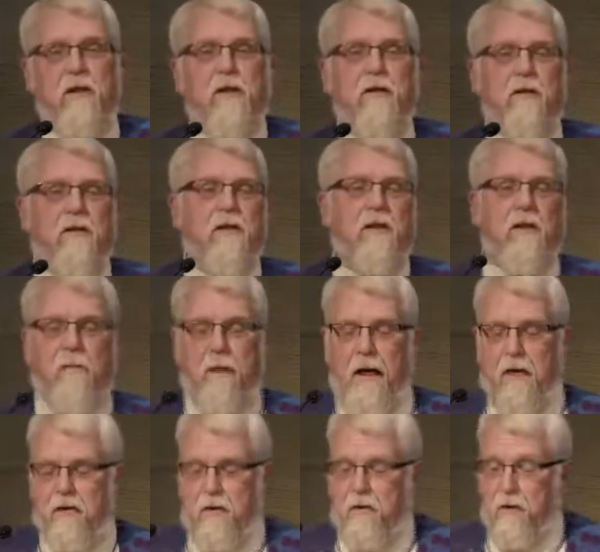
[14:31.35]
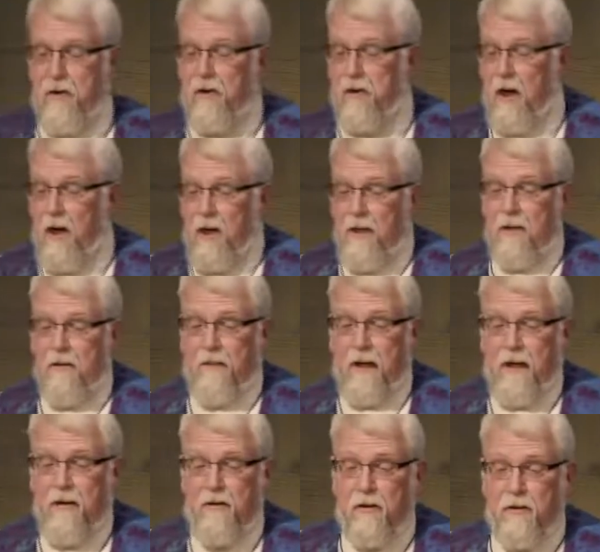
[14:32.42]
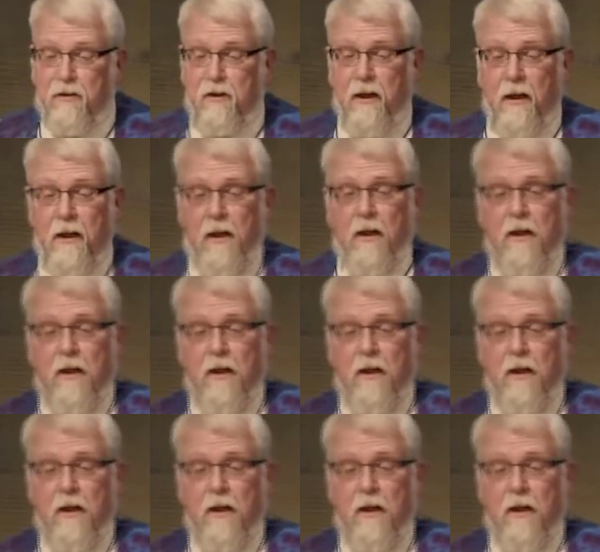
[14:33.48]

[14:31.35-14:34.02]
Jesus in a manger with songs of angels